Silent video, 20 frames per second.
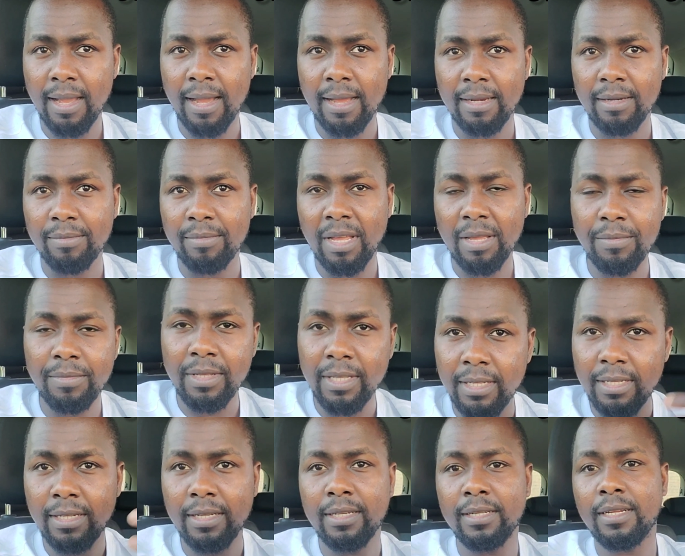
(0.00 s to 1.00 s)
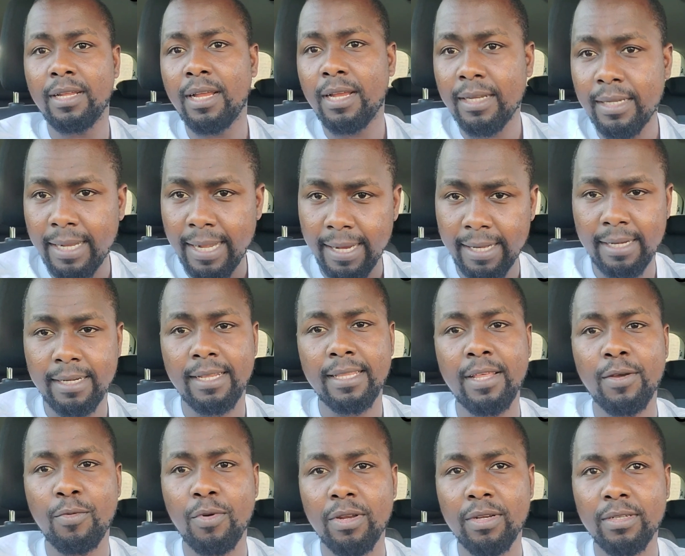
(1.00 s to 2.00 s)
and maybe get
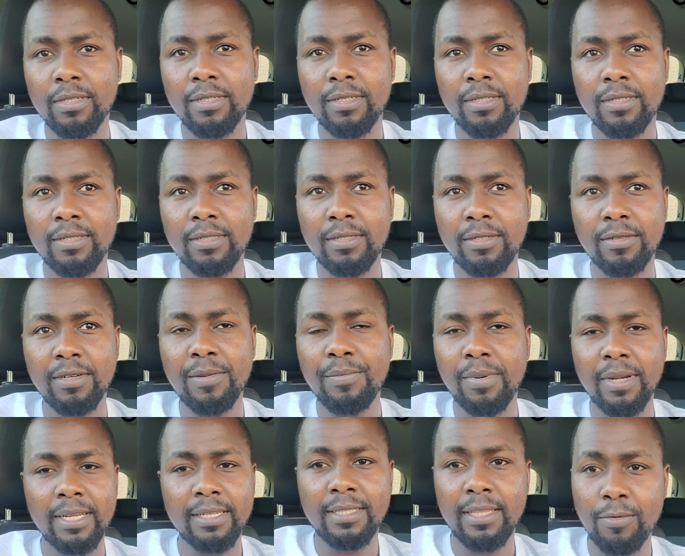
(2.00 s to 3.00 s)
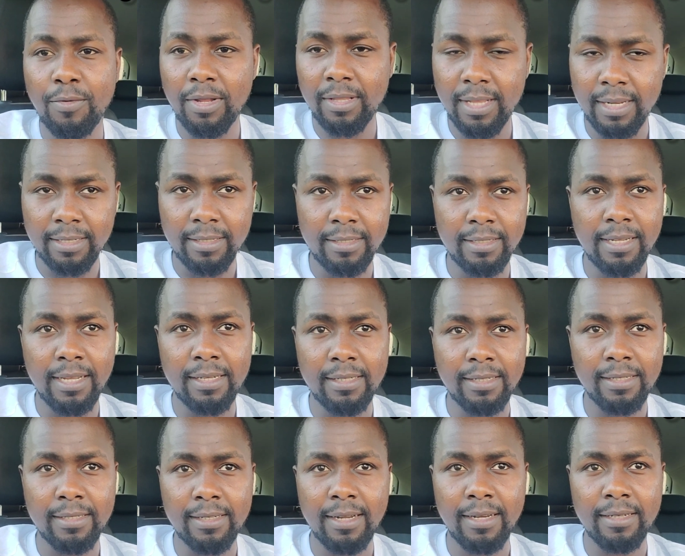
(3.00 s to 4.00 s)
another one to replace the one that you
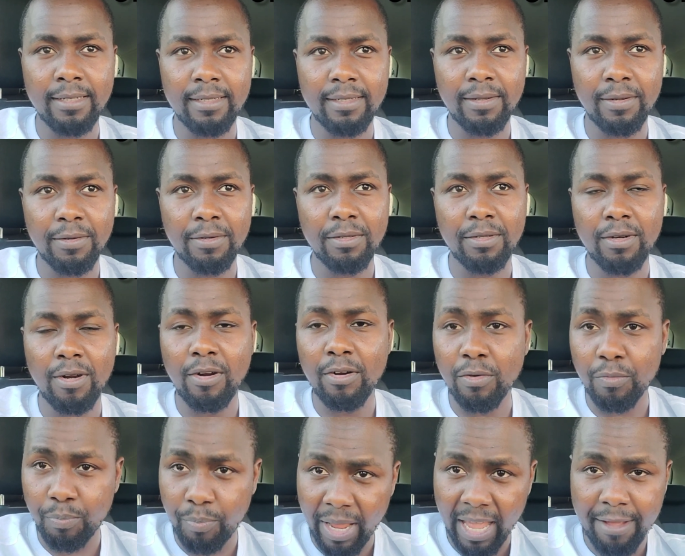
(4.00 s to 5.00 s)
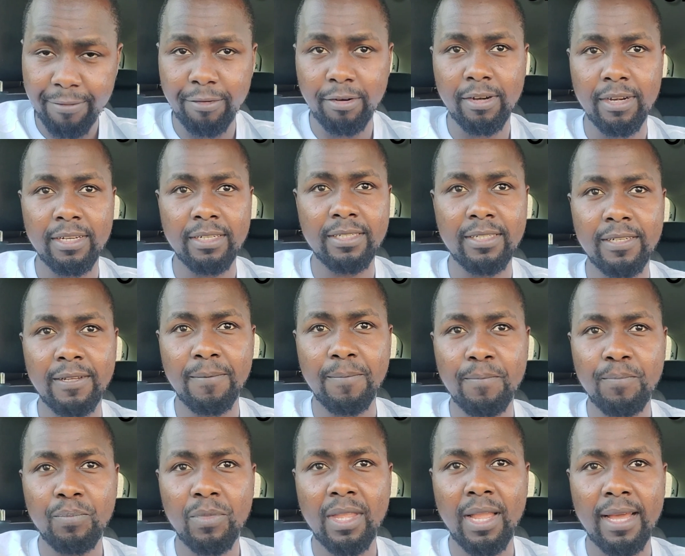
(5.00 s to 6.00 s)
just returned, or pay for it
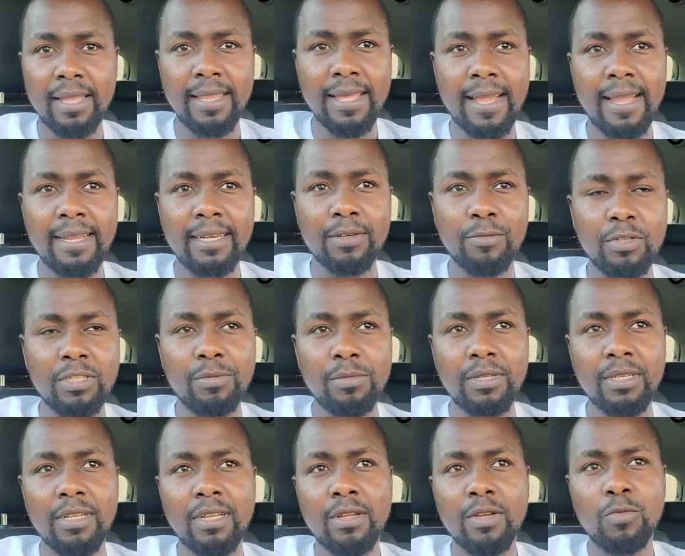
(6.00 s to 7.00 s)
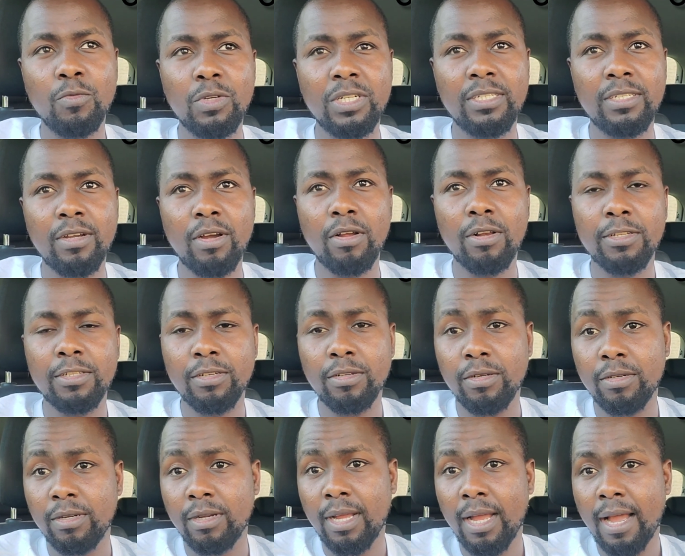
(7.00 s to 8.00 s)
at the end, which
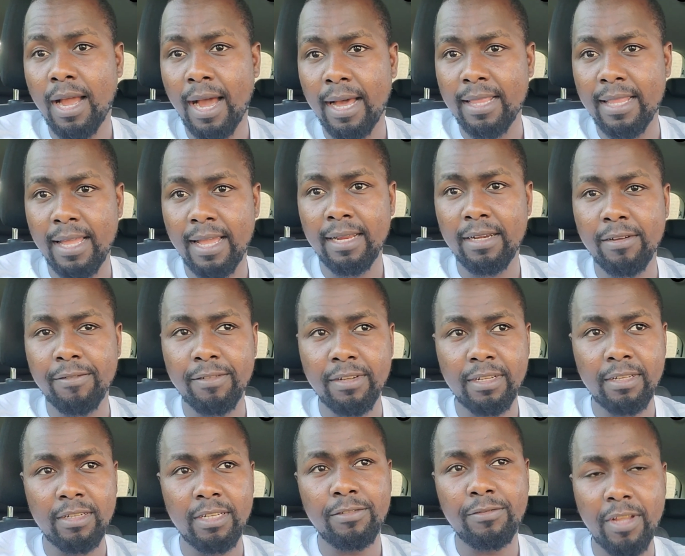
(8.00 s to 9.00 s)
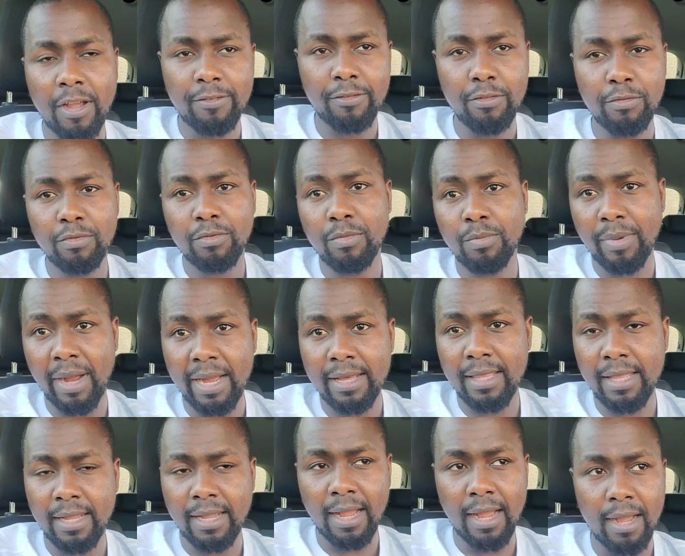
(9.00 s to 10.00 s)
also at the end of it, if you have to
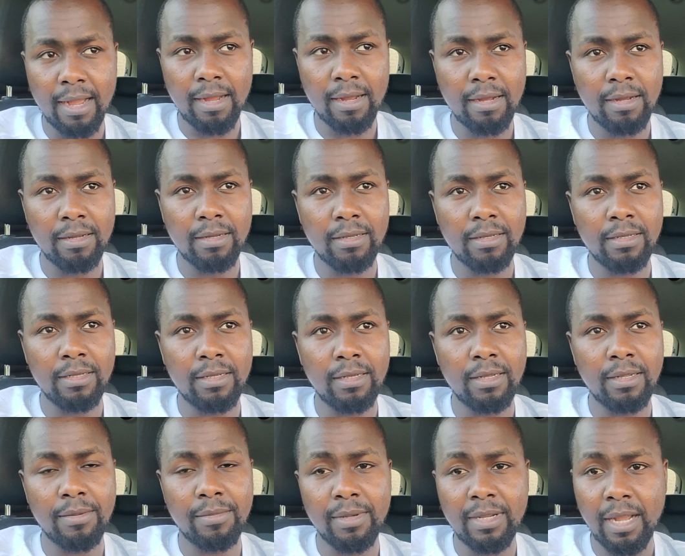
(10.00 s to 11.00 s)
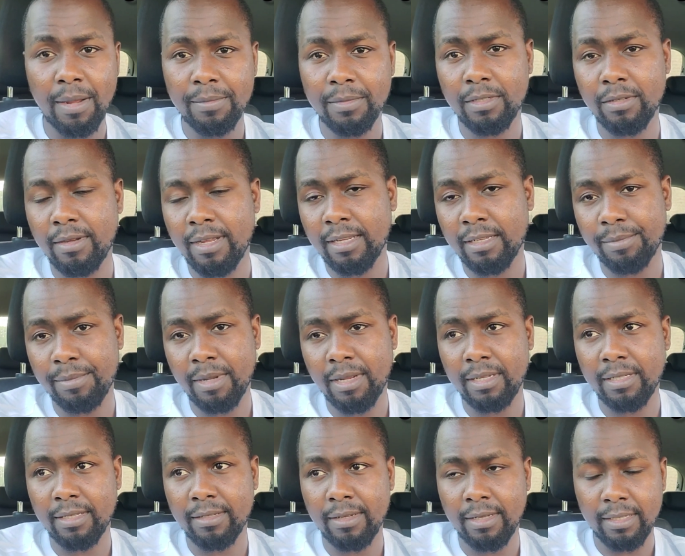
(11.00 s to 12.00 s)
buy the car, it becomes
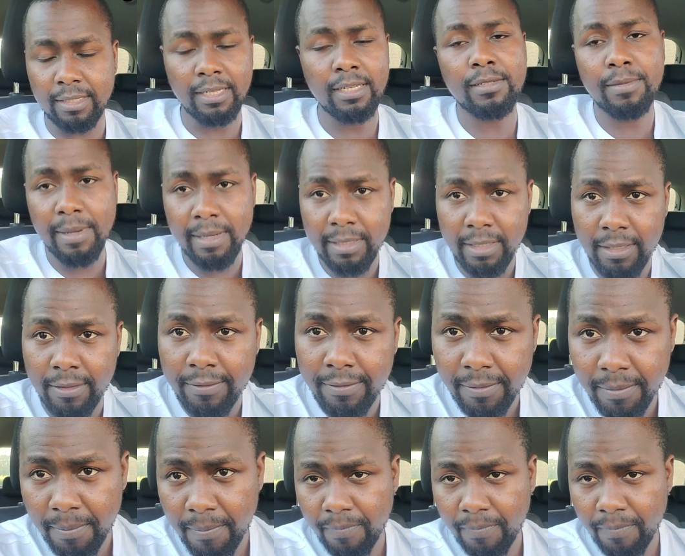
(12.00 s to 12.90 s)
it's expensive.